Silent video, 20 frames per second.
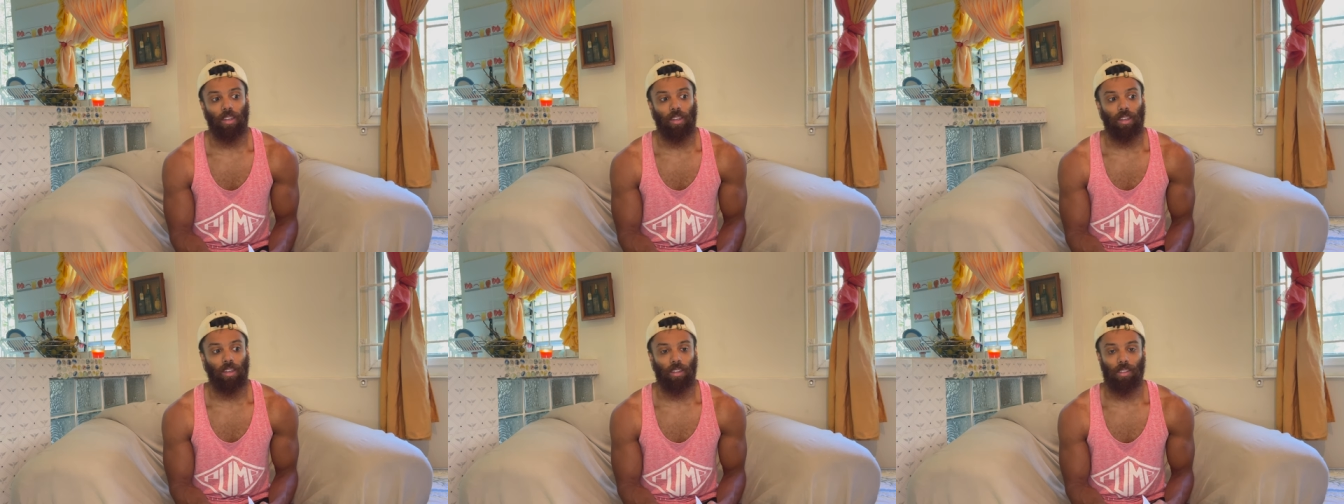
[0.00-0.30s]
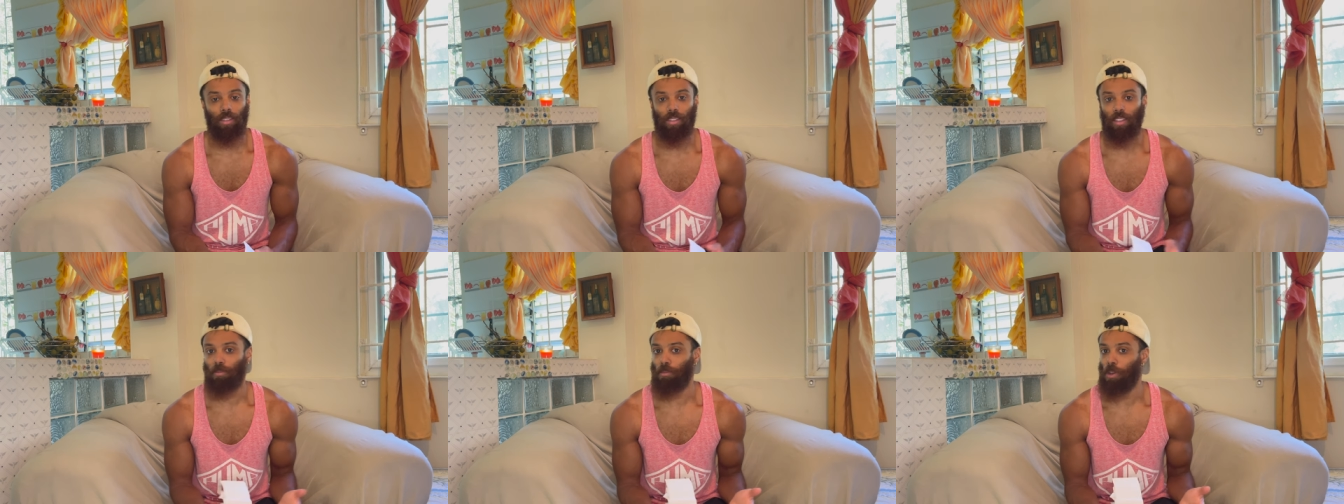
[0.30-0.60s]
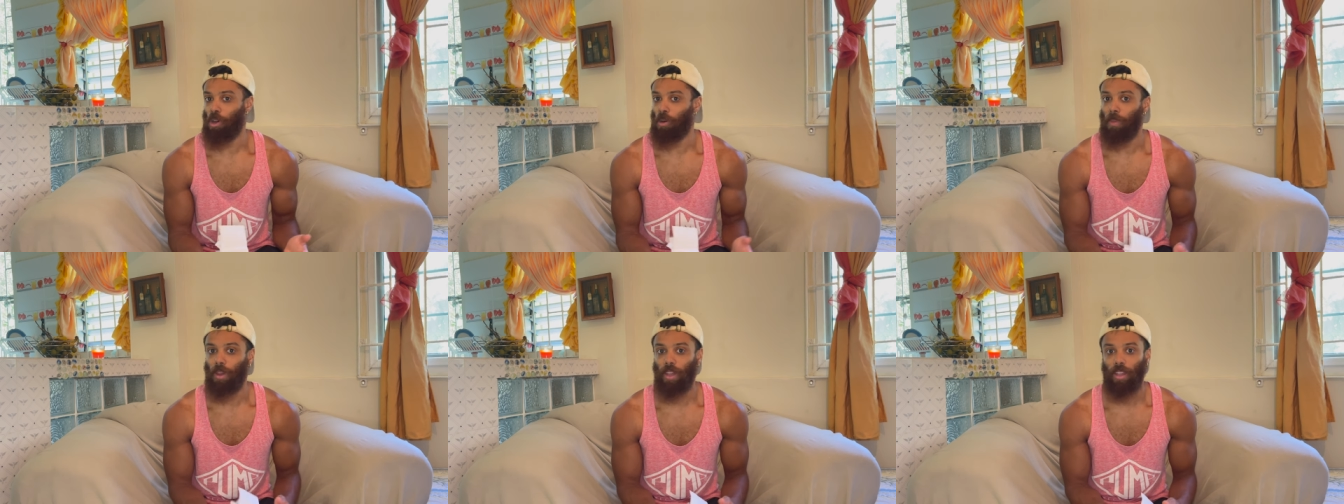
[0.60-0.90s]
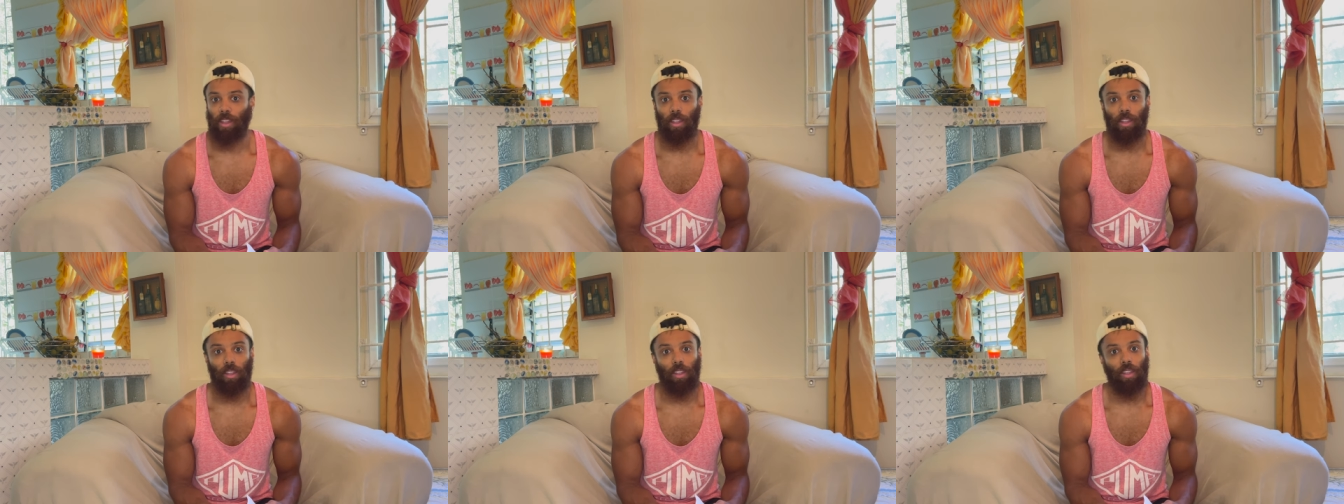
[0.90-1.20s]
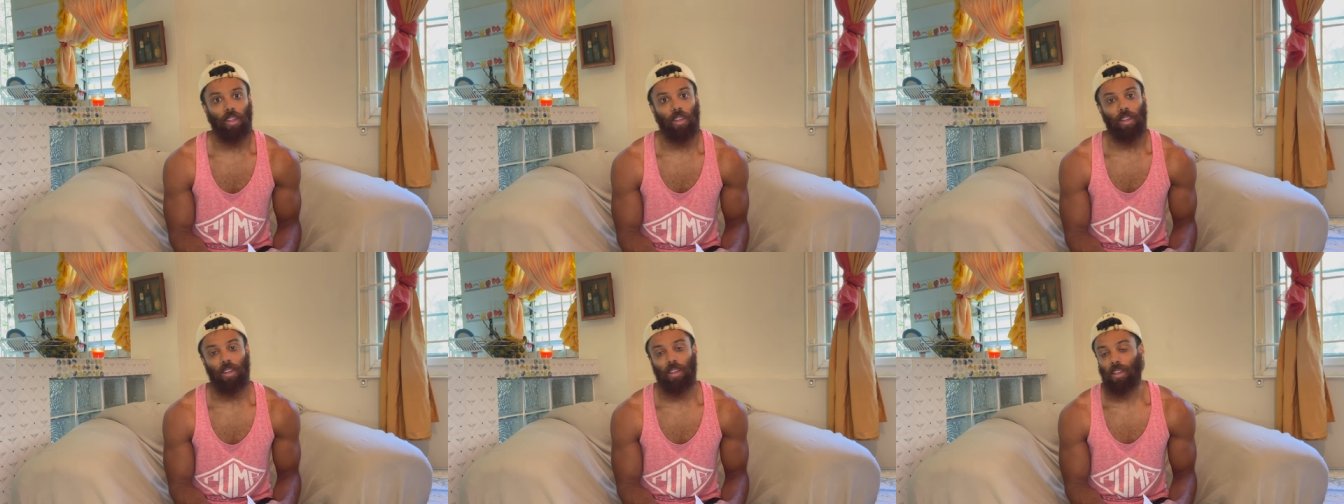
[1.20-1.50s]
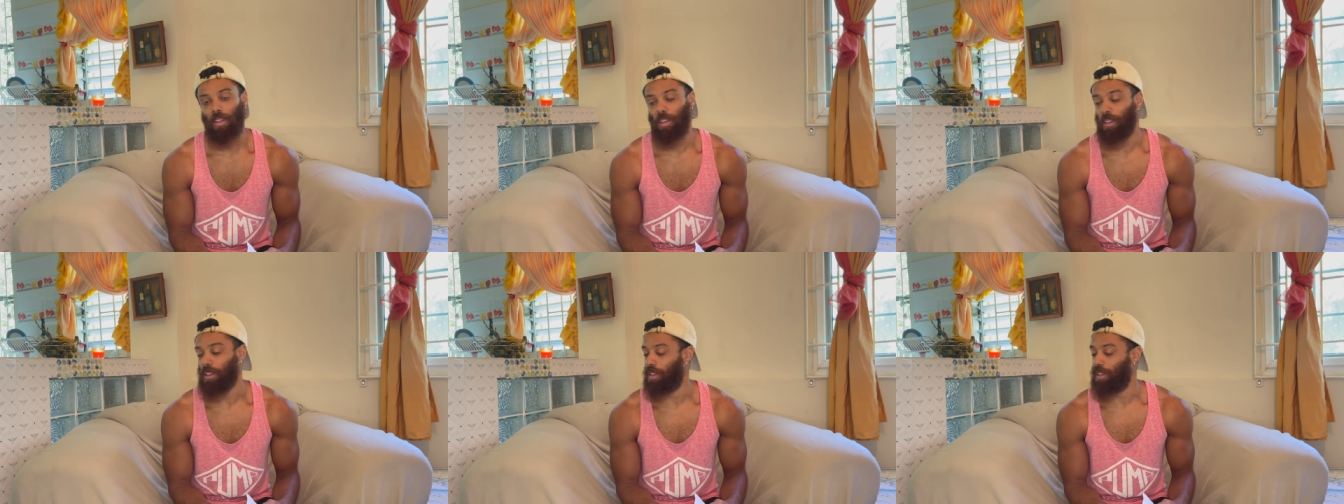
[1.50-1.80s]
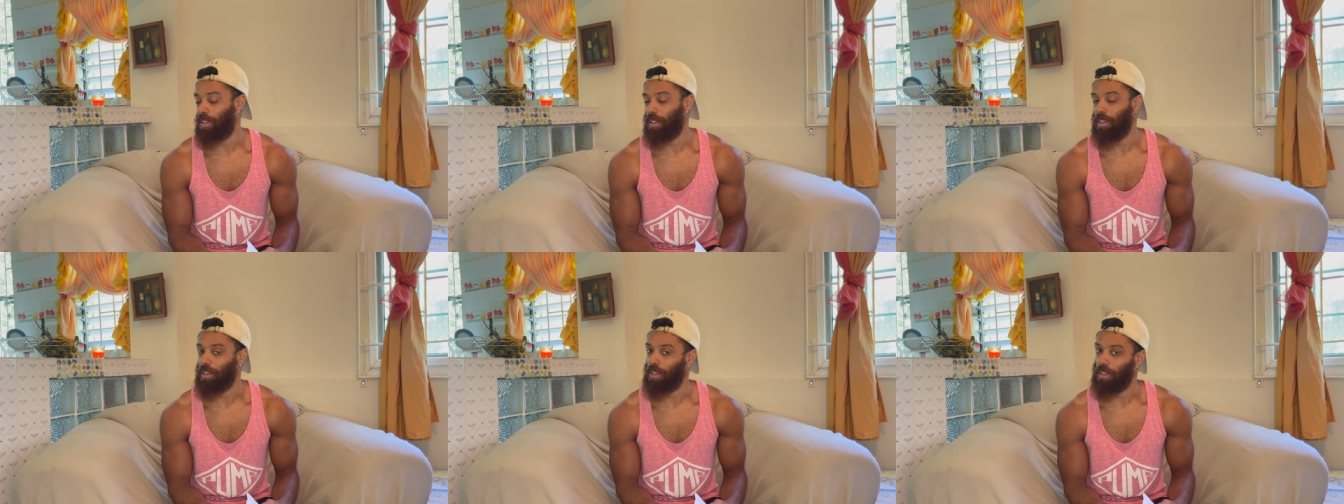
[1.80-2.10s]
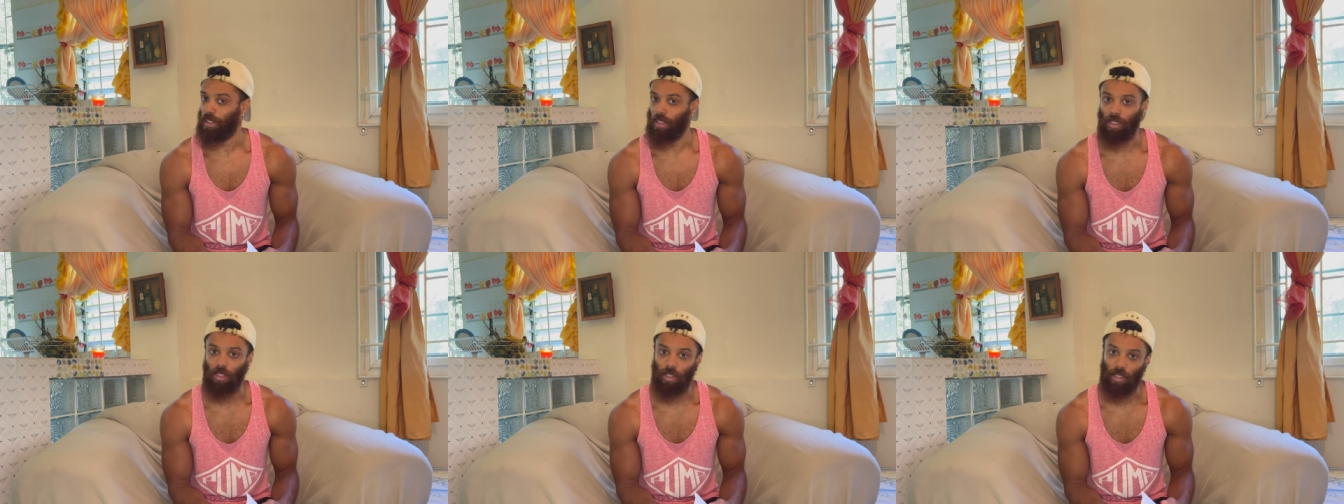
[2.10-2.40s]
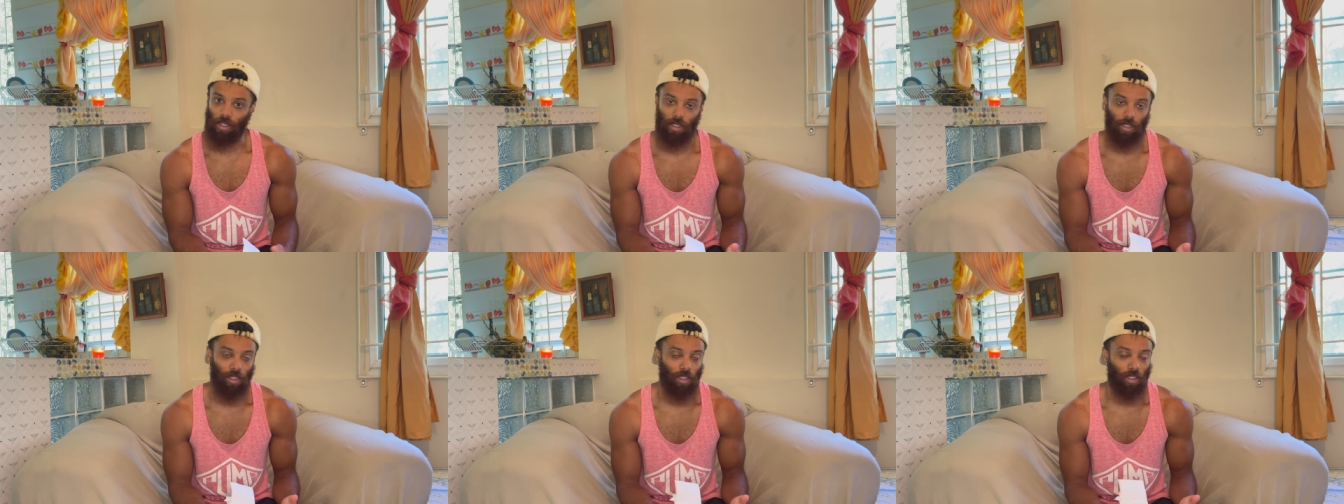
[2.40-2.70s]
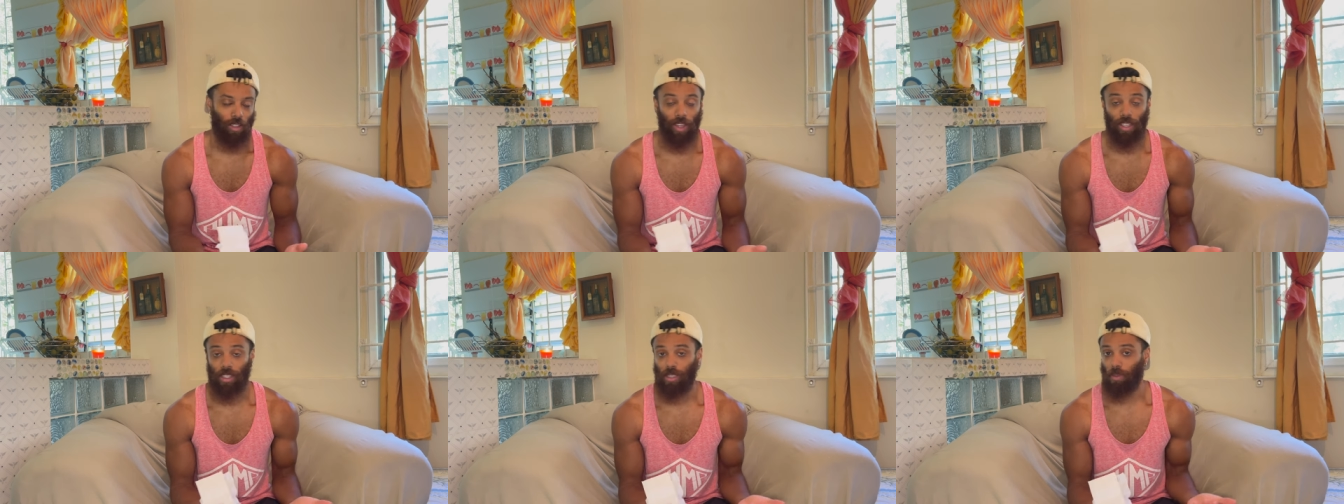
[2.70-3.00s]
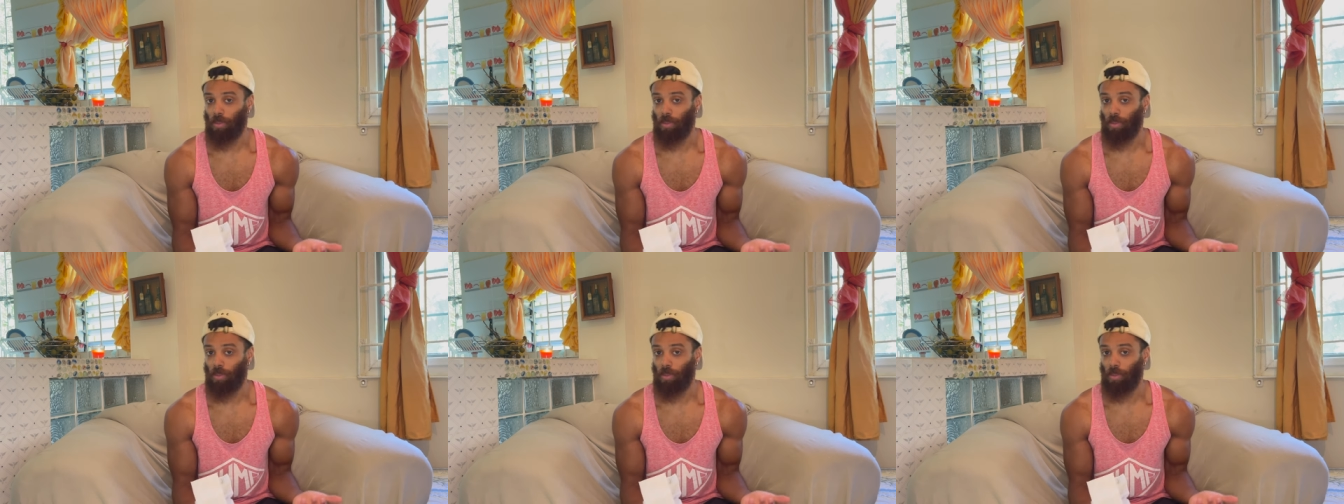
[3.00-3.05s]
that's in Mo Bay. Uh, and you know, that's a